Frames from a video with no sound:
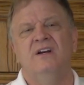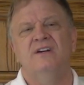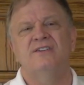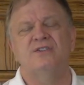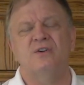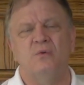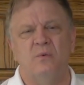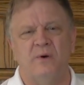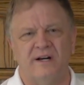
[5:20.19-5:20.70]

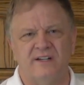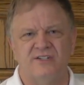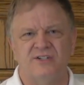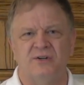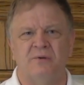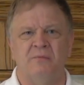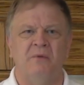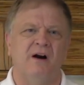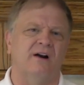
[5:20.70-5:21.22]
So what is
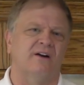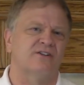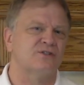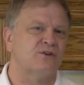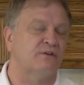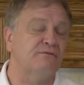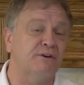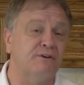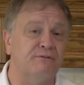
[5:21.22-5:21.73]
your mark?
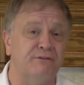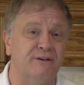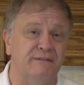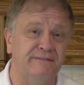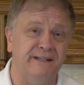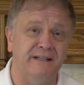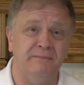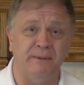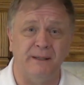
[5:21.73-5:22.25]
So if you're
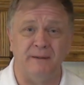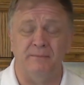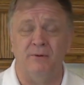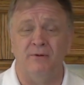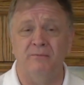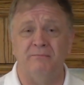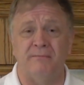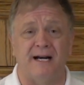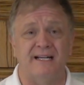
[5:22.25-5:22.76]
50
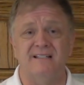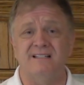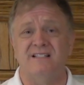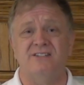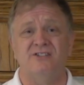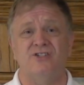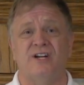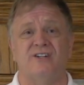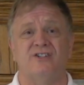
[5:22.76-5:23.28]
people, my
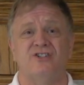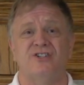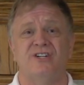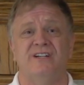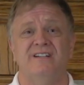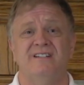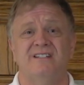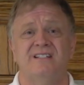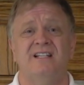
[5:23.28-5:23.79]

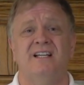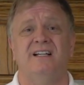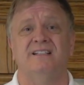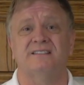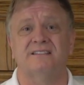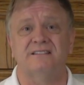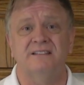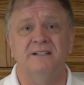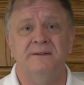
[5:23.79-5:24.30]
suggestion is
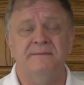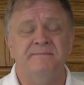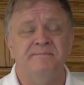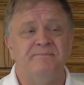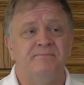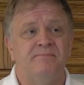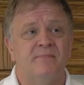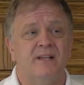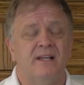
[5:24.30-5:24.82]
this,
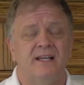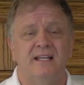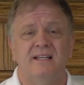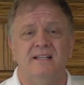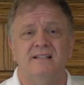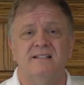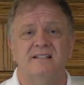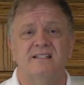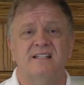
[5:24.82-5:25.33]

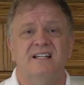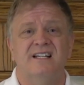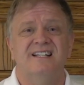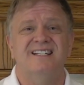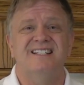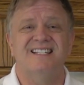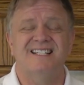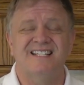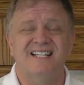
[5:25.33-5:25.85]
is
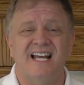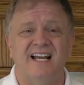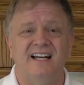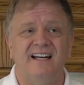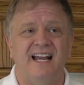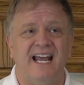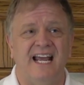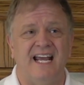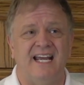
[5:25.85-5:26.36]

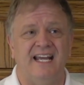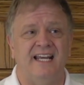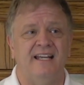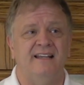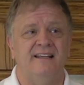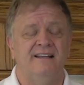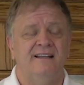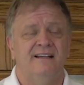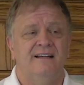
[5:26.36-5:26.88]
set
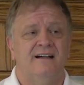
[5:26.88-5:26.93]
a